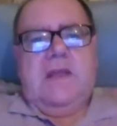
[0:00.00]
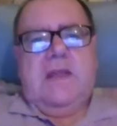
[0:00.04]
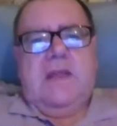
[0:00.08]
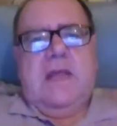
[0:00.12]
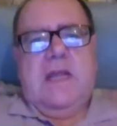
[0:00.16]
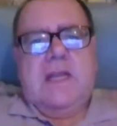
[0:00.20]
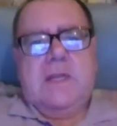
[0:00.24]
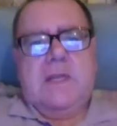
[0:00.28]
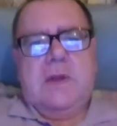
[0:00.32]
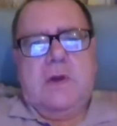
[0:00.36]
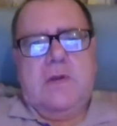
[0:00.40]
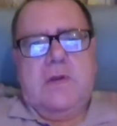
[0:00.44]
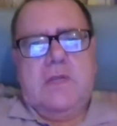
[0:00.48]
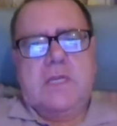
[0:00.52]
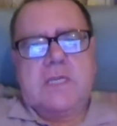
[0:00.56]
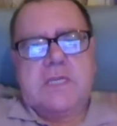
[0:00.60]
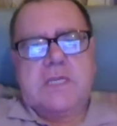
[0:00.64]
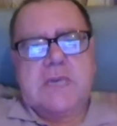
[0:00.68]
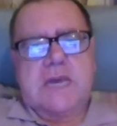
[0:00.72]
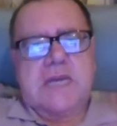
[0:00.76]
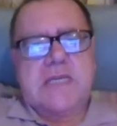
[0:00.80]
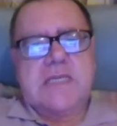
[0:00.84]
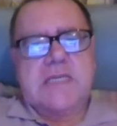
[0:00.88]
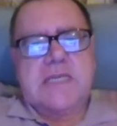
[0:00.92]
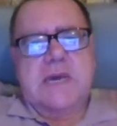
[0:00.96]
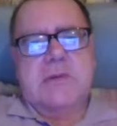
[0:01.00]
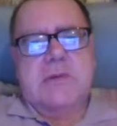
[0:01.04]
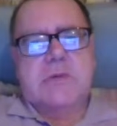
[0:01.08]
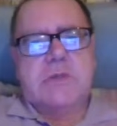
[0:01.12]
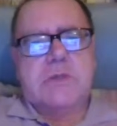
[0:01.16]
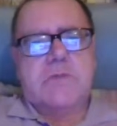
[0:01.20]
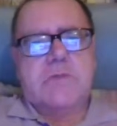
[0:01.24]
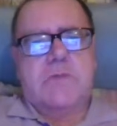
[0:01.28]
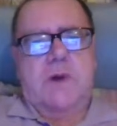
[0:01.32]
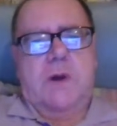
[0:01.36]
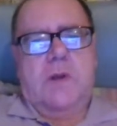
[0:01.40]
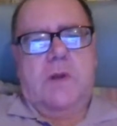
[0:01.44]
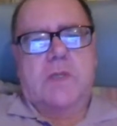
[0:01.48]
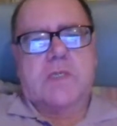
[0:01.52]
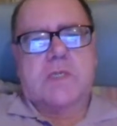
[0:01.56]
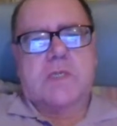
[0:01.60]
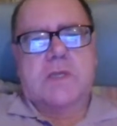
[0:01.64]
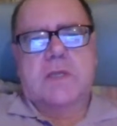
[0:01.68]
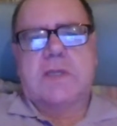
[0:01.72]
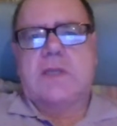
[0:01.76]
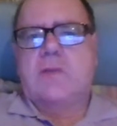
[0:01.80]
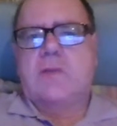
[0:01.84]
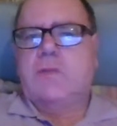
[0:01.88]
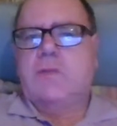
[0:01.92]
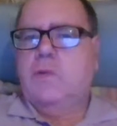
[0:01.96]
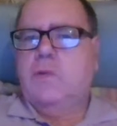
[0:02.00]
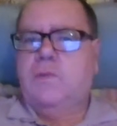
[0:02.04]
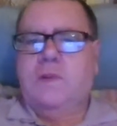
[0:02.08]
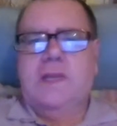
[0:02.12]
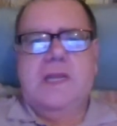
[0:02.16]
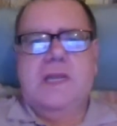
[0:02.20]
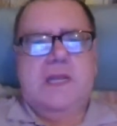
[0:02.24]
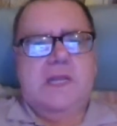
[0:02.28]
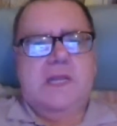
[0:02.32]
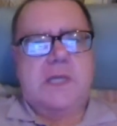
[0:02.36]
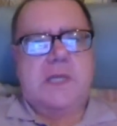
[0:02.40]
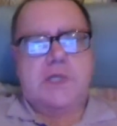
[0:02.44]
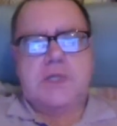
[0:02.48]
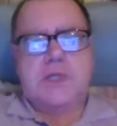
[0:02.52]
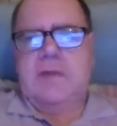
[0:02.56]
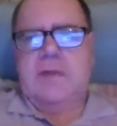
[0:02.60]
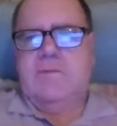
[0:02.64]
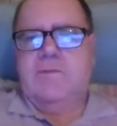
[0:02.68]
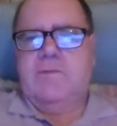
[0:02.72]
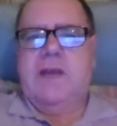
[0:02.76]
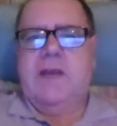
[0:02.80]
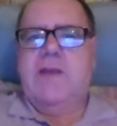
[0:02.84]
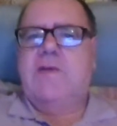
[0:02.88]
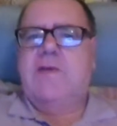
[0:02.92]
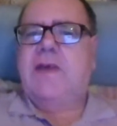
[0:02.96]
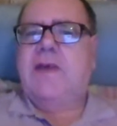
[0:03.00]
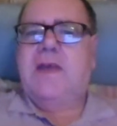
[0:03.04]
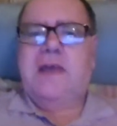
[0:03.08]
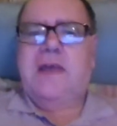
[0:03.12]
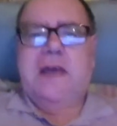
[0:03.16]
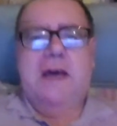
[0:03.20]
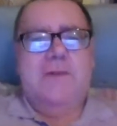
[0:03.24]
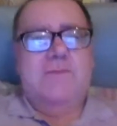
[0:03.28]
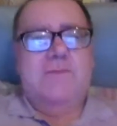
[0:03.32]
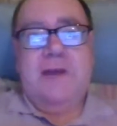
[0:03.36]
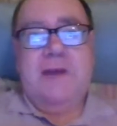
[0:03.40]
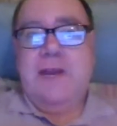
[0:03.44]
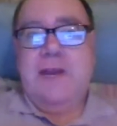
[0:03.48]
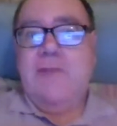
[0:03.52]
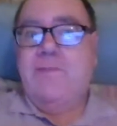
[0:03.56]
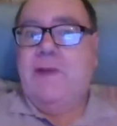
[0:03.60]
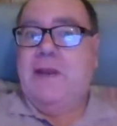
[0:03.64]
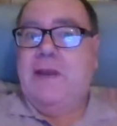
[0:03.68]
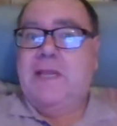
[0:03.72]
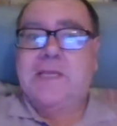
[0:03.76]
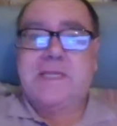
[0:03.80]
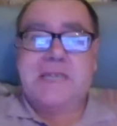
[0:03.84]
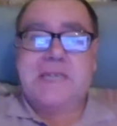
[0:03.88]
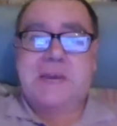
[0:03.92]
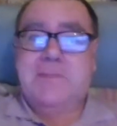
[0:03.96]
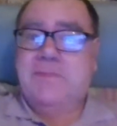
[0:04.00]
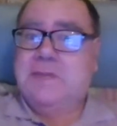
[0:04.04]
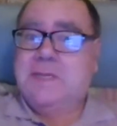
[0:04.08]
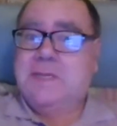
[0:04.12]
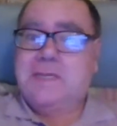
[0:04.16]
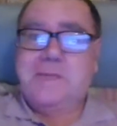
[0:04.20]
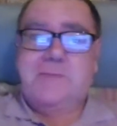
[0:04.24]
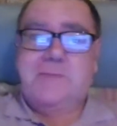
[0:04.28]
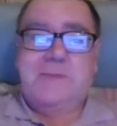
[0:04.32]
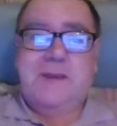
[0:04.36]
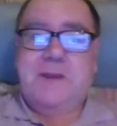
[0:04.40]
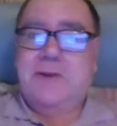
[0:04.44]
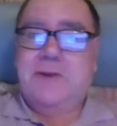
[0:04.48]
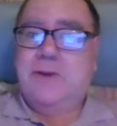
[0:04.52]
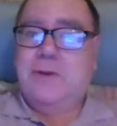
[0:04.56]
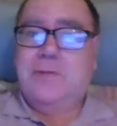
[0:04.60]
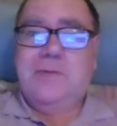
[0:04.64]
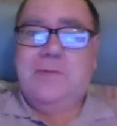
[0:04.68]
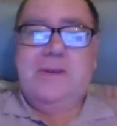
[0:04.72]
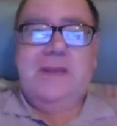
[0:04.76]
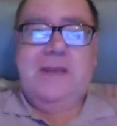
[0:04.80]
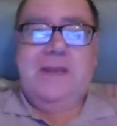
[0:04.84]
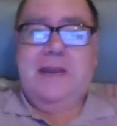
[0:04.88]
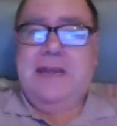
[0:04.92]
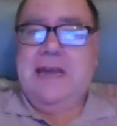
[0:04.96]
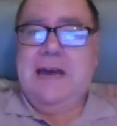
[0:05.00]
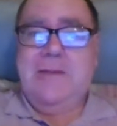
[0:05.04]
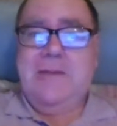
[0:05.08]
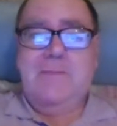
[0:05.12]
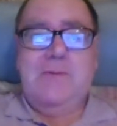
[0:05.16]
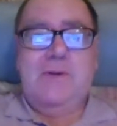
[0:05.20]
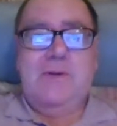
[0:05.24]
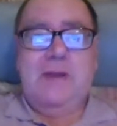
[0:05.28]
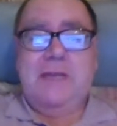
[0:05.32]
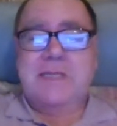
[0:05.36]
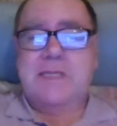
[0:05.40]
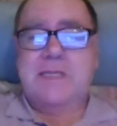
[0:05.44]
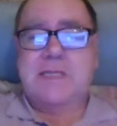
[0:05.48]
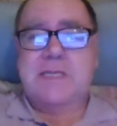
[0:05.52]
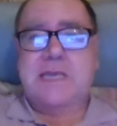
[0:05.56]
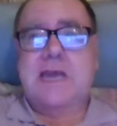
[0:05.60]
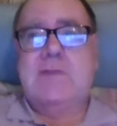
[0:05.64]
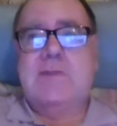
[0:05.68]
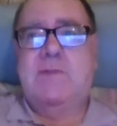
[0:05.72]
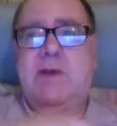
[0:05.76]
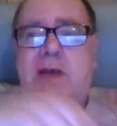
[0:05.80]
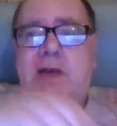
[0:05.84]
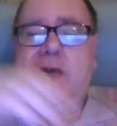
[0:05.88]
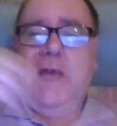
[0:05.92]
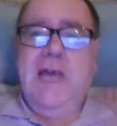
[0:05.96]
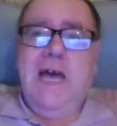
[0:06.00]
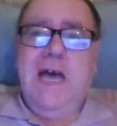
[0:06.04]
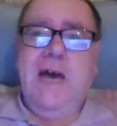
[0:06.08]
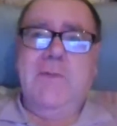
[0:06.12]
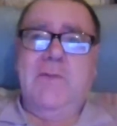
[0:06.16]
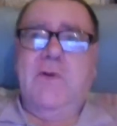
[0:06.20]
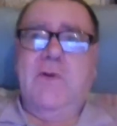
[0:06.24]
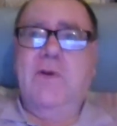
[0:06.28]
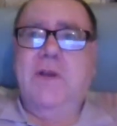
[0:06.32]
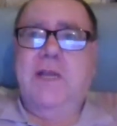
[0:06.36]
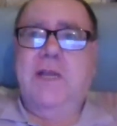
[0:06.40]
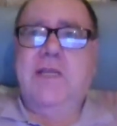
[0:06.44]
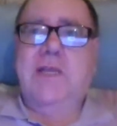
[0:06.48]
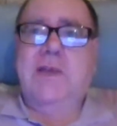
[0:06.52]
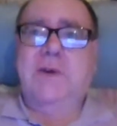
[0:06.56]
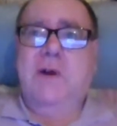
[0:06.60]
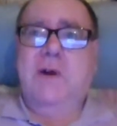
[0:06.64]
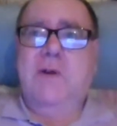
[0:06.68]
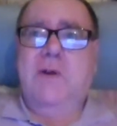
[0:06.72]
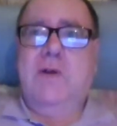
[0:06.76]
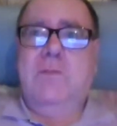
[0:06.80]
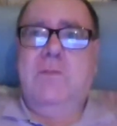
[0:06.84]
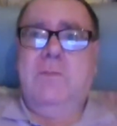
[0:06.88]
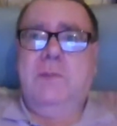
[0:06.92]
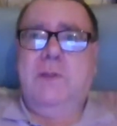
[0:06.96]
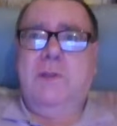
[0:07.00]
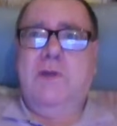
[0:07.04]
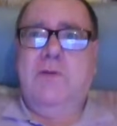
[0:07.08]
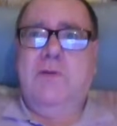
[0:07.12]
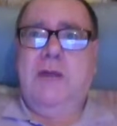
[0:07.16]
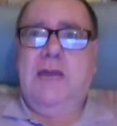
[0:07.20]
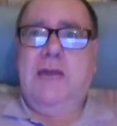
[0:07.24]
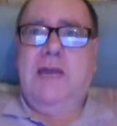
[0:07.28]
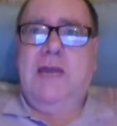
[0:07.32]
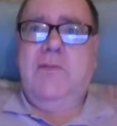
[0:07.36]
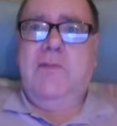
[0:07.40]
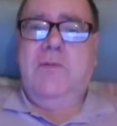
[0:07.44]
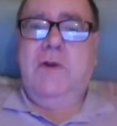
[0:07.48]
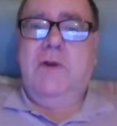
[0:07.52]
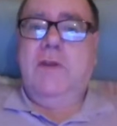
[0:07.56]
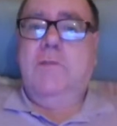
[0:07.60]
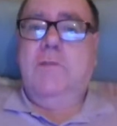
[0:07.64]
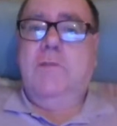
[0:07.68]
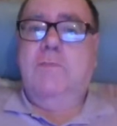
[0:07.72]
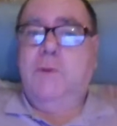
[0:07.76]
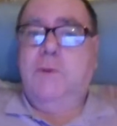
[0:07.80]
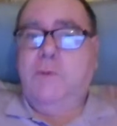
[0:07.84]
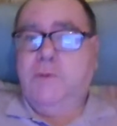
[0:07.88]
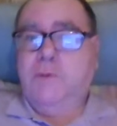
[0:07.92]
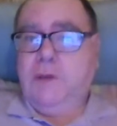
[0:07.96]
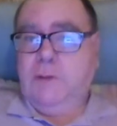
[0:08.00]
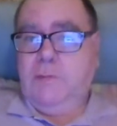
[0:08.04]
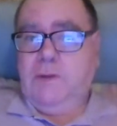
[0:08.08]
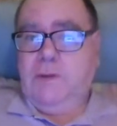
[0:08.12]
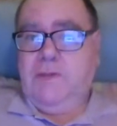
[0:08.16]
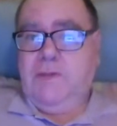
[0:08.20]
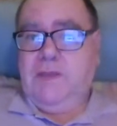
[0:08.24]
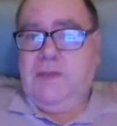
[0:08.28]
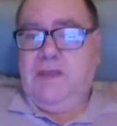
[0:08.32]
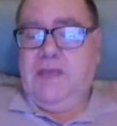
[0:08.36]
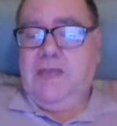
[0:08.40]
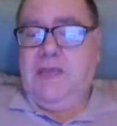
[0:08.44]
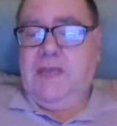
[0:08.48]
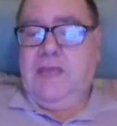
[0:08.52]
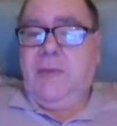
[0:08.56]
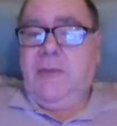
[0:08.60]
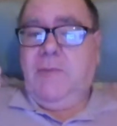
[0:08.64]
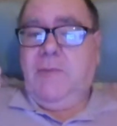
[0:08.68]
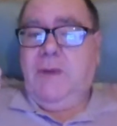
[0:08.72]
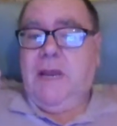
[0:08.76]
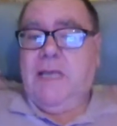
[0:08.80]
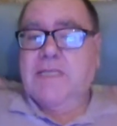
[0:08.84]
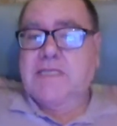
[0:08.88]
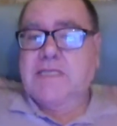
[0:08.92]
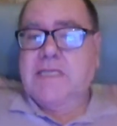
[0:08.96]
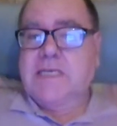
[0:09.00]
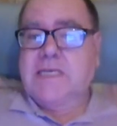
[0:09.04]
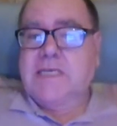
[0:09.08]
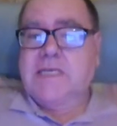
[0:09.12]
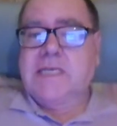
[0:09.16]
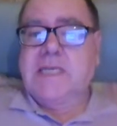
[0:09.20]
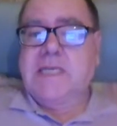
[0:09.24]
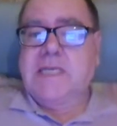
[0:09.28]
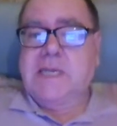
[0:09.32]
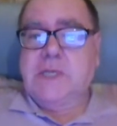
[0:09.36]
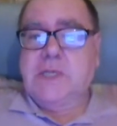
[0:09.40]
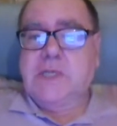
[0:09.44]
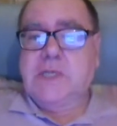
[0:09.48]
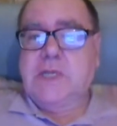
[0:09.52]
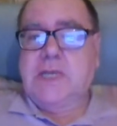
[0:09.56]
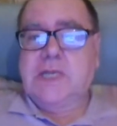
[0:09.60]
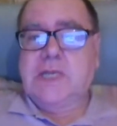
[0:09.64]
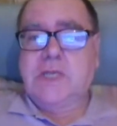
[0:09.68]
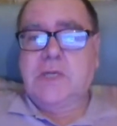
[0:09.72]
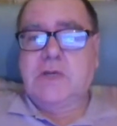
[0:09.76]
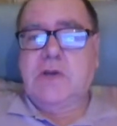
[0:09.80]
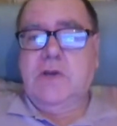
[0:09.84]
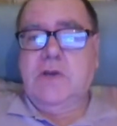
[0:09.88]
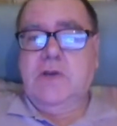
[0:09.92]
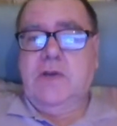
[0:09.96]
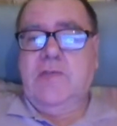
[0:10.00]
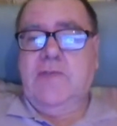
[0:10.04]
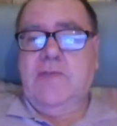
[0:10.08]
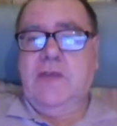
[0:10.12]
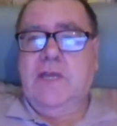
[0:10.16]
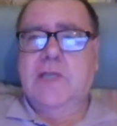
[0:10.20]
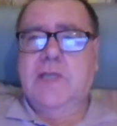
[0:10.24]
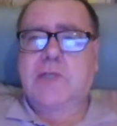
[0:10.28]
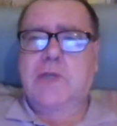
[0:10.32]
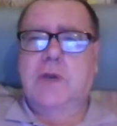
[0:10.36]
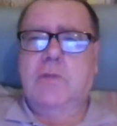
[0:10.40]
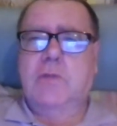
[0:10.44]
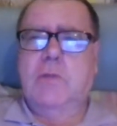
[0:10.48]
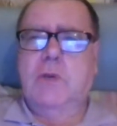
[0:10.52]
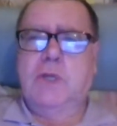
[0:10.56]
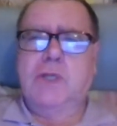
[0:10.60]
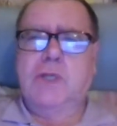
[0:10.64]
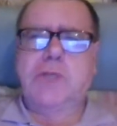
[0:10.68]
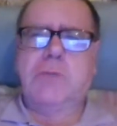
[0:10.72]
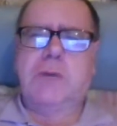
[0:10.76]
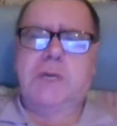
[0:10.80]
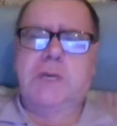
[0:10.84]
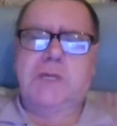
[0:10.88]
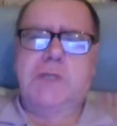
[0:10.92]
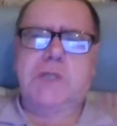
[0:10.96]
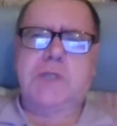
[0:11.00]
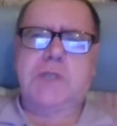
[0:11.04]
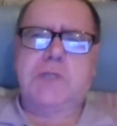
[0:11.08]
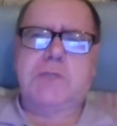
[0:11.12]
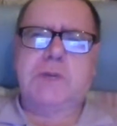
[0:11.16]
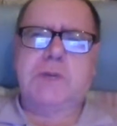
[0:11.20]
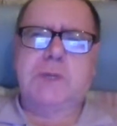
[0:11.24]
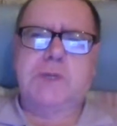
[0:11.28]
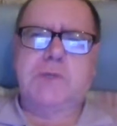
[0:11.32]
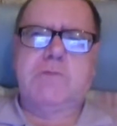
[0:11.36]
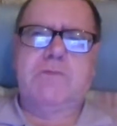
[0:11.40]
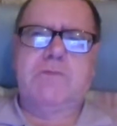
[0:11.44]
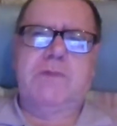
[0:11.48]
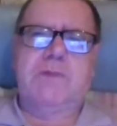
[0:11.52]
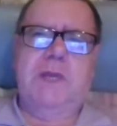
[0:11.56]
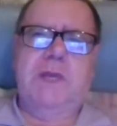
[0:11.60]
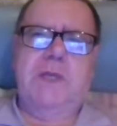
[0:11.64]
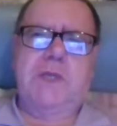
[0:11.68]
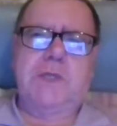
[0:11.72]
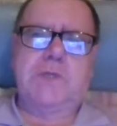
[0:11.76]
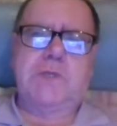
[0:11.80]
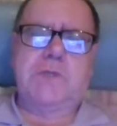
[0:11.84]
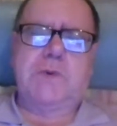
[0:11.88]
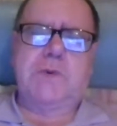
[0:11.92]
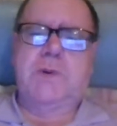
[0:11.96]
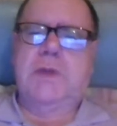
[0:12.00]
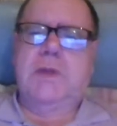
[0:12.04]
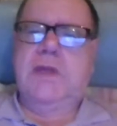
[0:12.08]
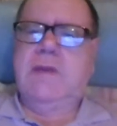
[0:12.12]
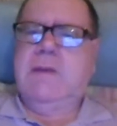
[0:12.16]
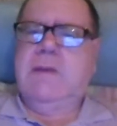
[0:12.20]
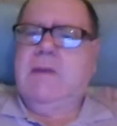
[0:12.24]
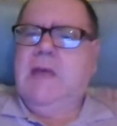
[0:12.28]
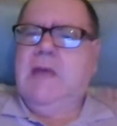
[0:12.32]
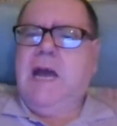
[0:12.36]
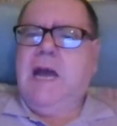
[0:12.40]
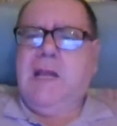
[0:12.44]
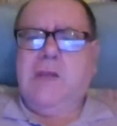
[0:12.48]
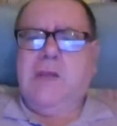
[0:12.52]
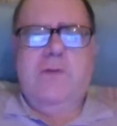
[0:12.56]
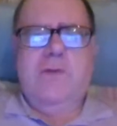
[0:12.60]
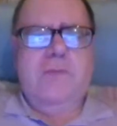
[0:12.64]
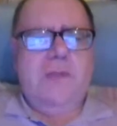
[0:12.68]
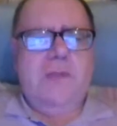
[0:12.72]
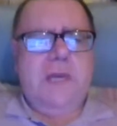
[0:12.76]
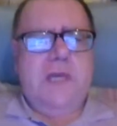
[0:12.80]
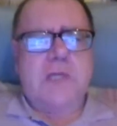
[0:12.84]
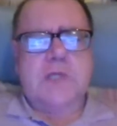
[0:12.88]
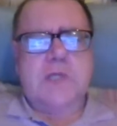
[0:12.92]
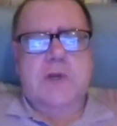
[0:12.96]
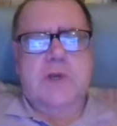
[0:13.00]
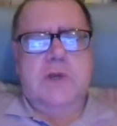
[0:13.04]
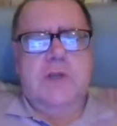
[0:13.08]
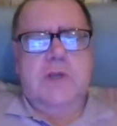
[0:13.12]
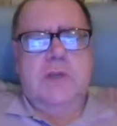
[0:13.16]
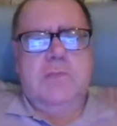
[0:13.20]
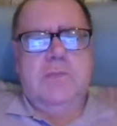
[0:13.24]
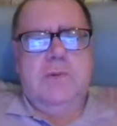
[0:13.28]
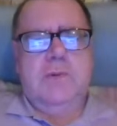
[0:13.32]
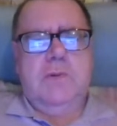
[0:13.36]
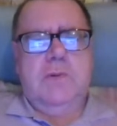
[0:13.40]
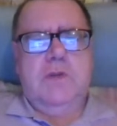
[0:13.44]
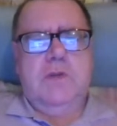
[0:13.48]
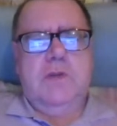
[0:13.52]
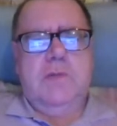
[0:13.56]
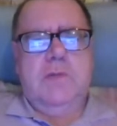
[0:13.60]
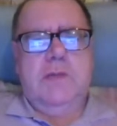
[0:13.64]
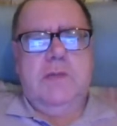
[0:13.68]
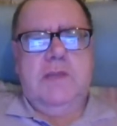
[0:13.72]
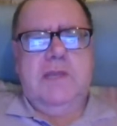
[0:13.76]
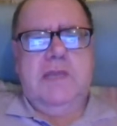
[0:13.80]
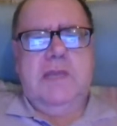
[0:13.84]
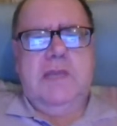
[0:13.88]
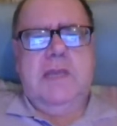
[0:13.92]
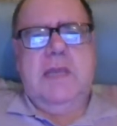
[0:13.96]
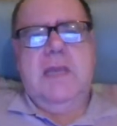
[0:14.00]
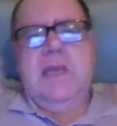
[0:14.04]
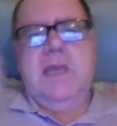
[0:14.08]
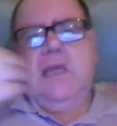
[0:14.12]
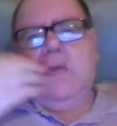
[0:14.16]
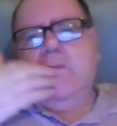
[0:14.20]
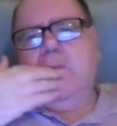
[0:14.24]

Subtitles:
that Dr. Terra's House of Horrors, a lovely addition. I'm very, very tempted to pick it up. I really am. But as I say, I've already got it on Blu-ray and I've got the booklet with it. Whereas this edition hasn't got. I think it's got one or two extra special features, but I don't think it's got the booklet with it.